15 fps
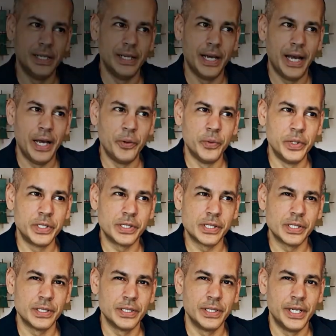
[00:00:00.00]
I would
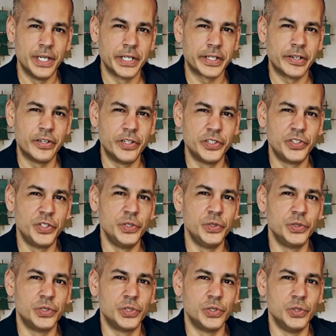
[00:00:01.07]
encourage you
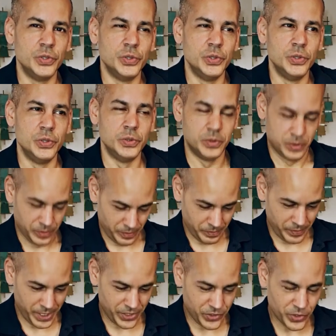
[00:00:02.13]
to
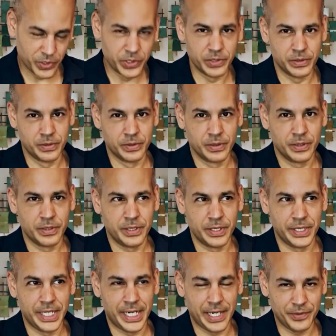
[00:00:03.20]
make sure
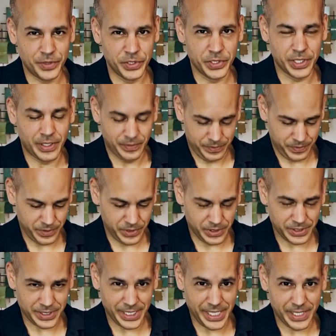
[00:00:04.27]
that after you cough, you
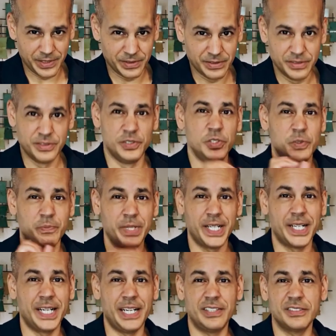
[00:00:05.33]
look down, you spit it
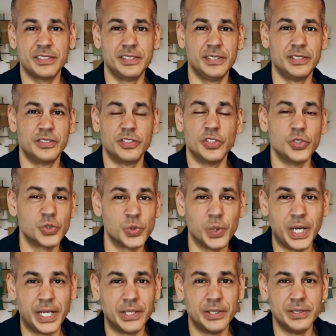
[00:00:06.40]
out, don't
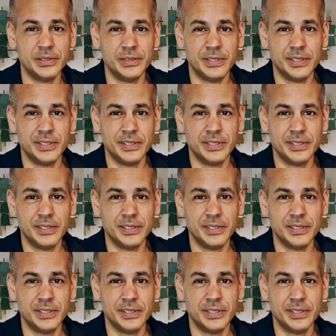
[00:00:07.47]
swallow.